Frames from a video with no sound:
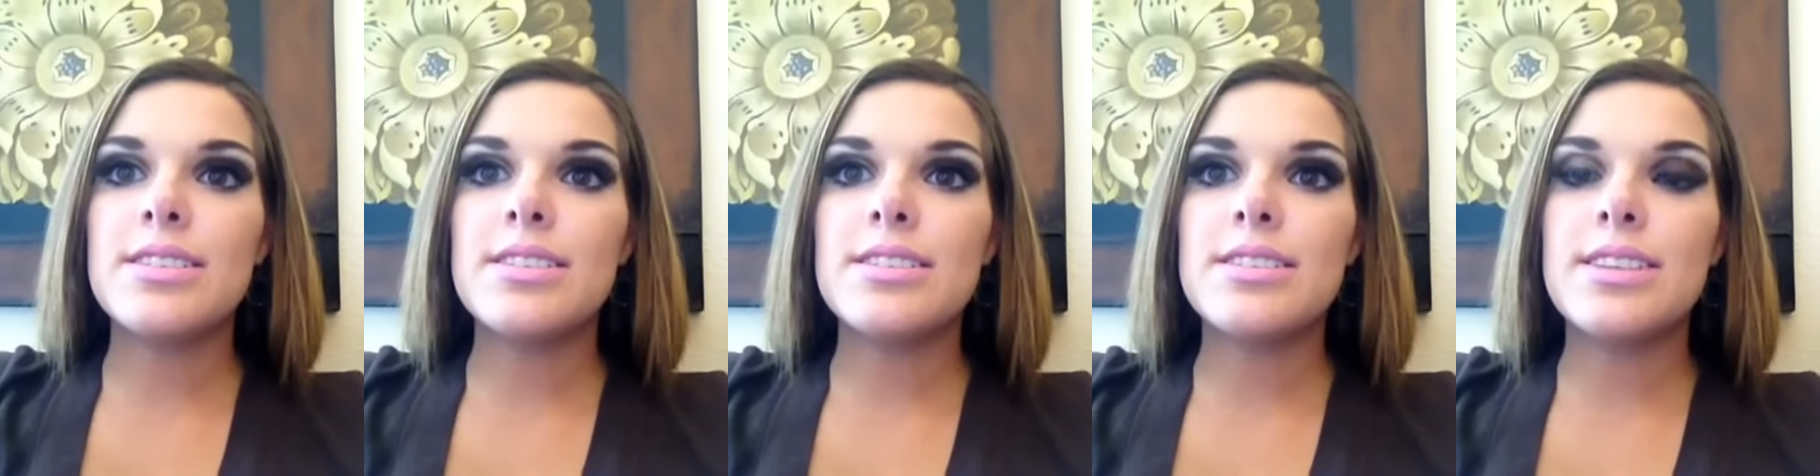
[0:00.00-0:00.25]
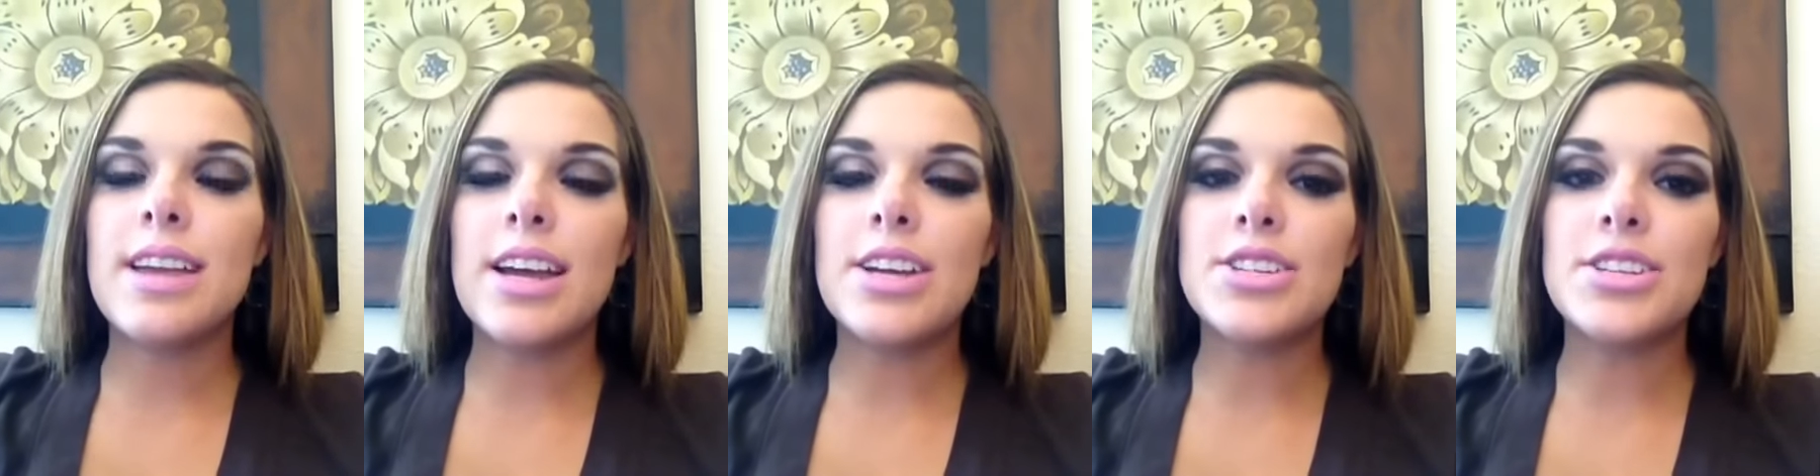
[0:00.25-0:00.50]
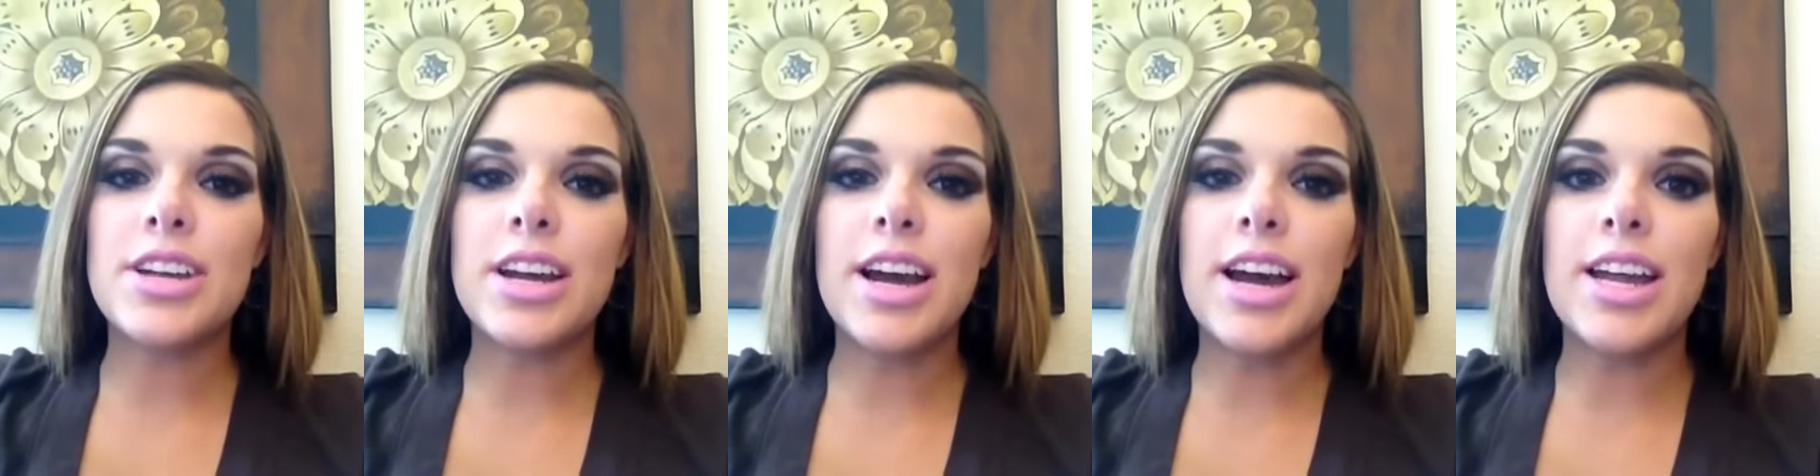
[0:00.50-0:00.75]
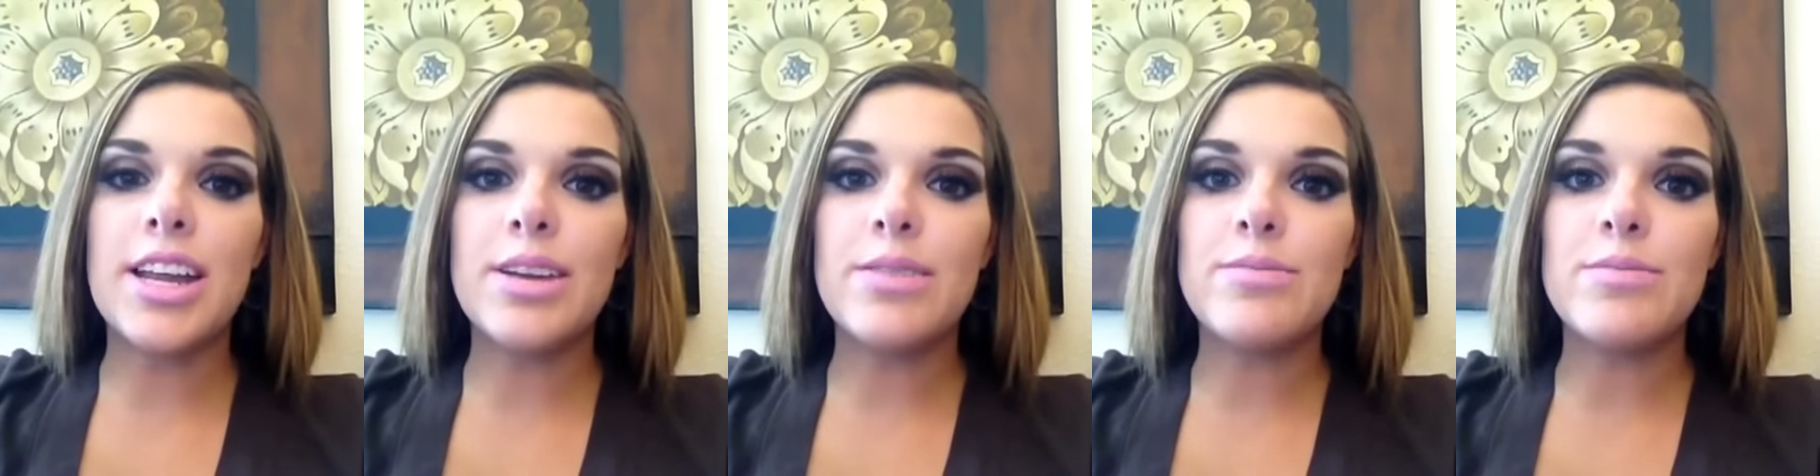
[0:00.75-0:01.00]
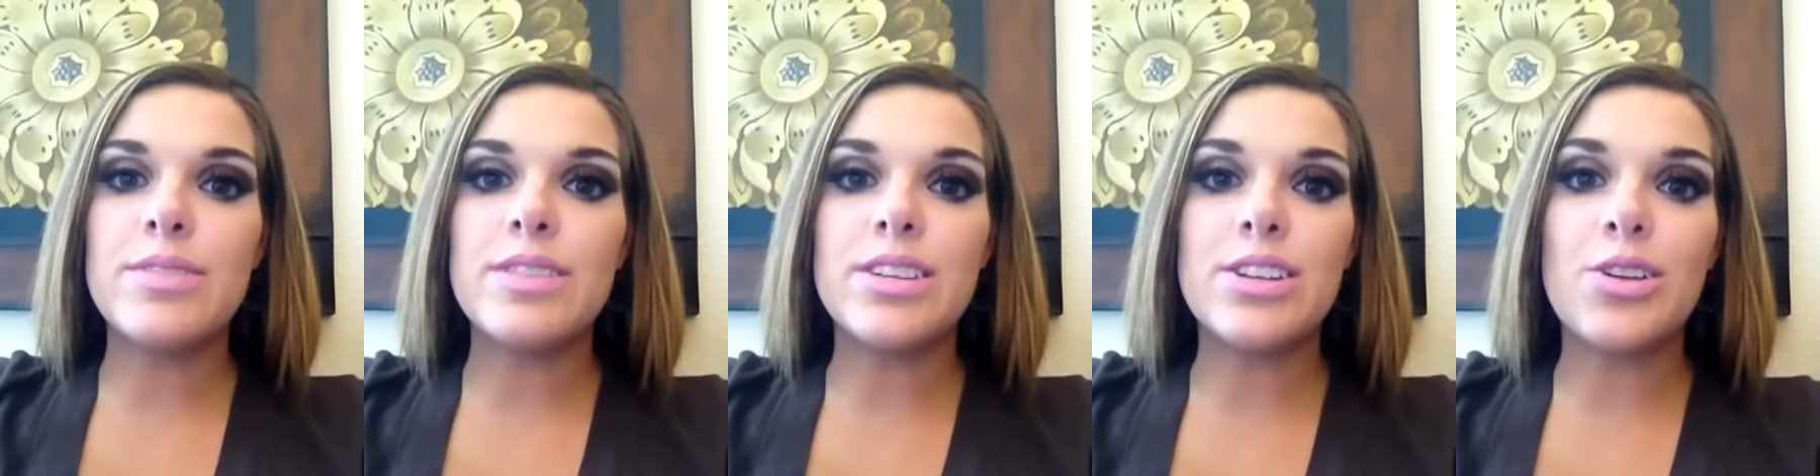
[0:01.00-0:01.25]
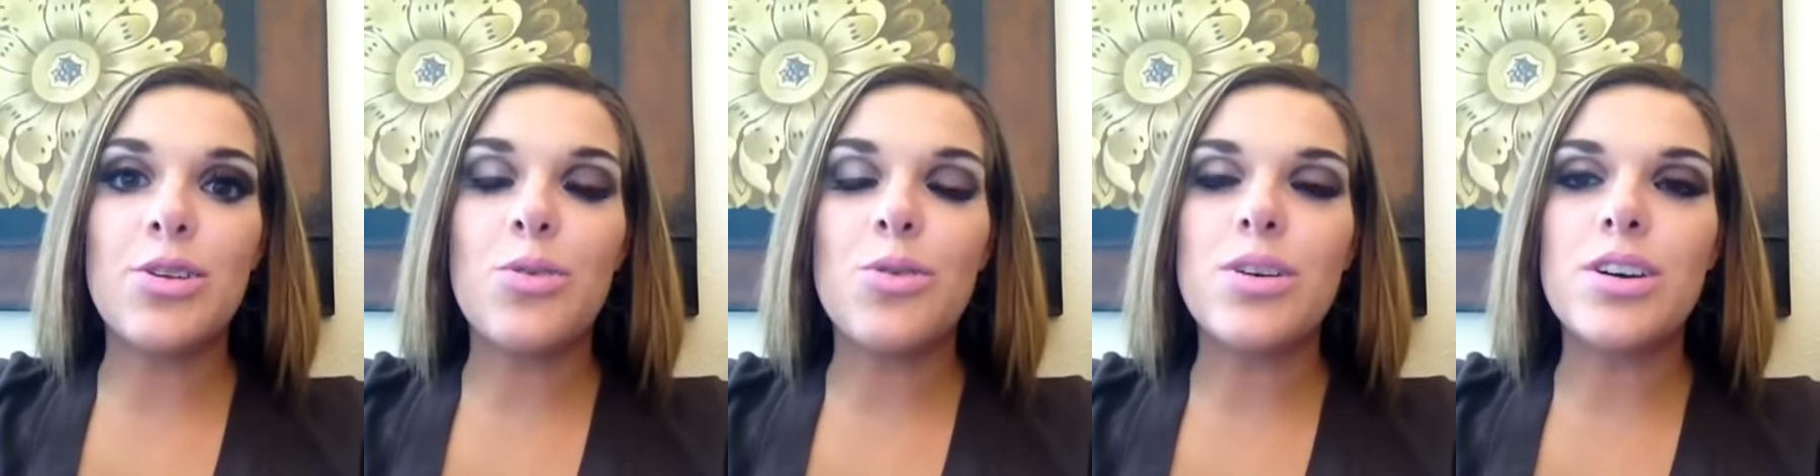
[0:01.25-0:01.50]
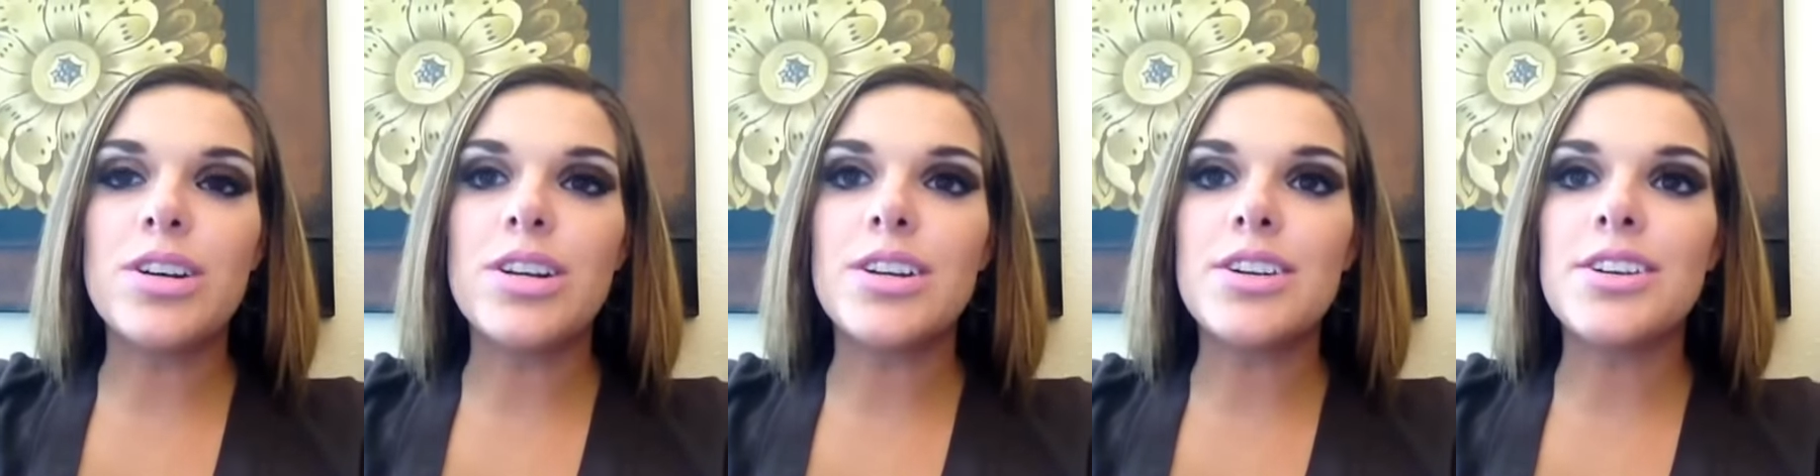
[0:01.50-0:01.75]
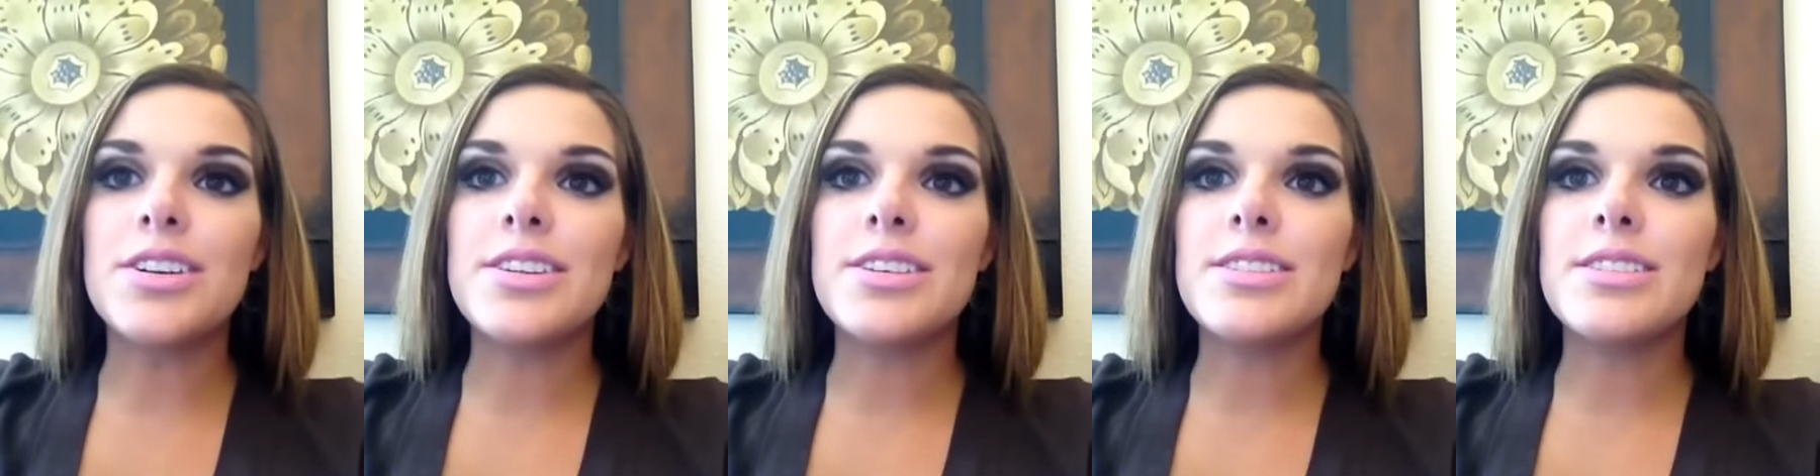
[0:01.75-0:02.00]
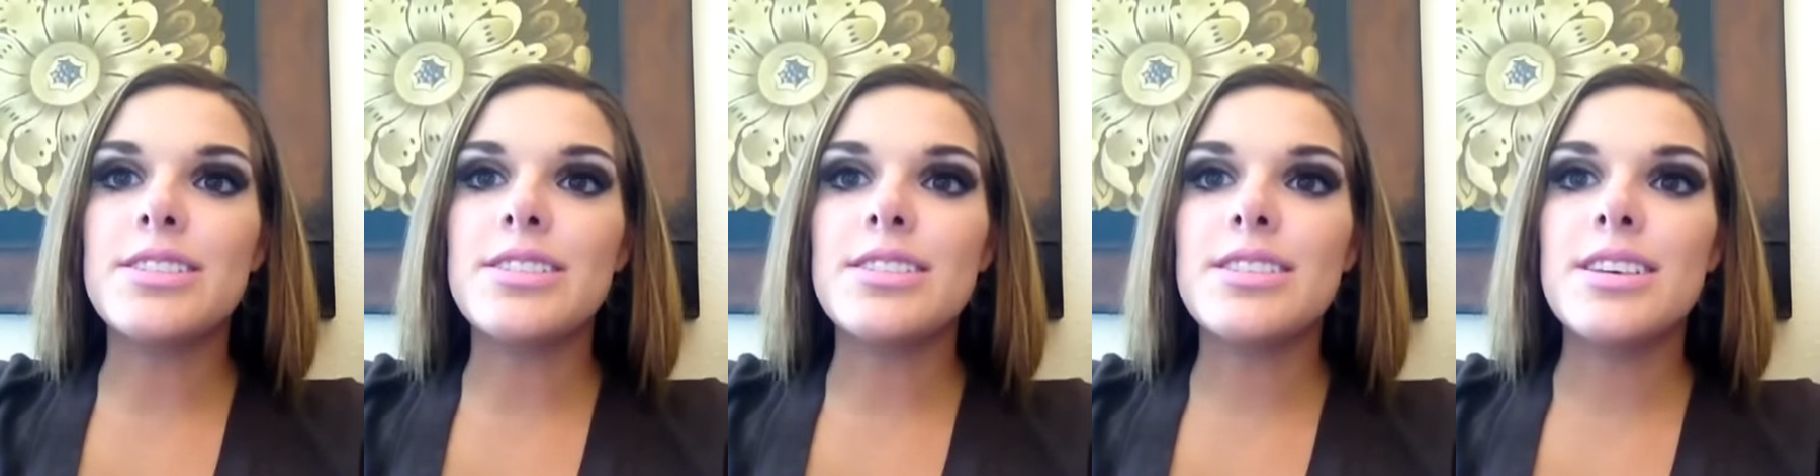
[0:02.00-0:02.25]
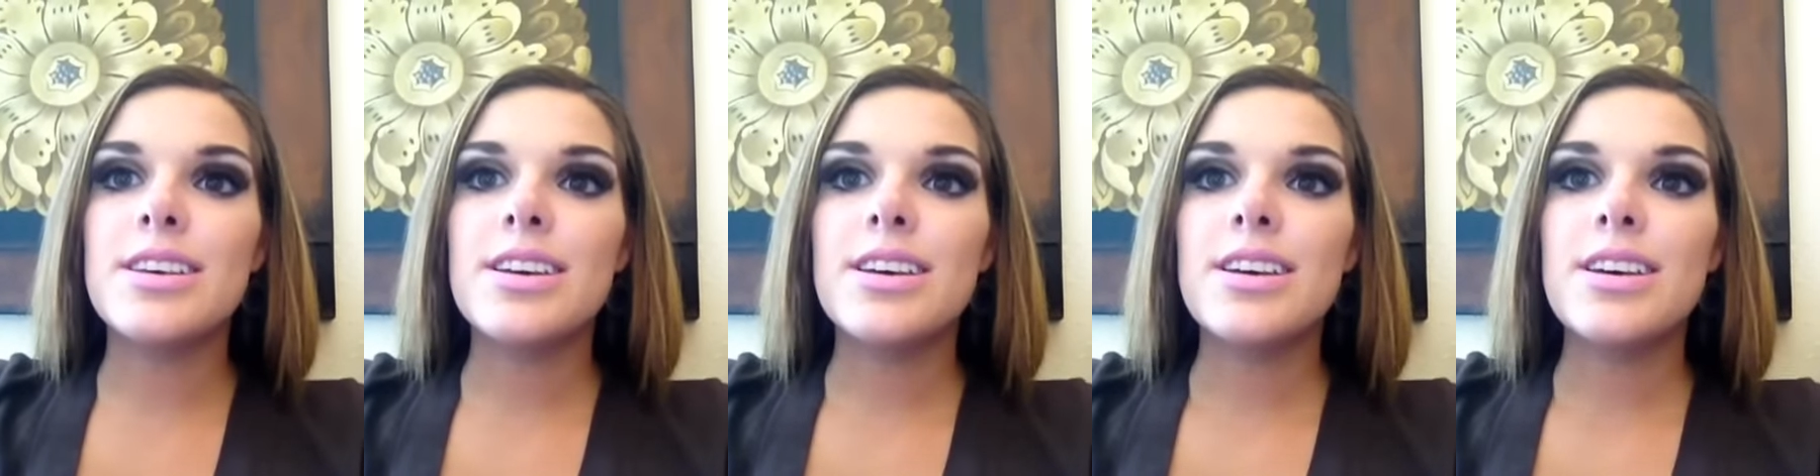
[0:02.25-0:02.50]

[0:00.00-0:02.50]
stashing items in corners.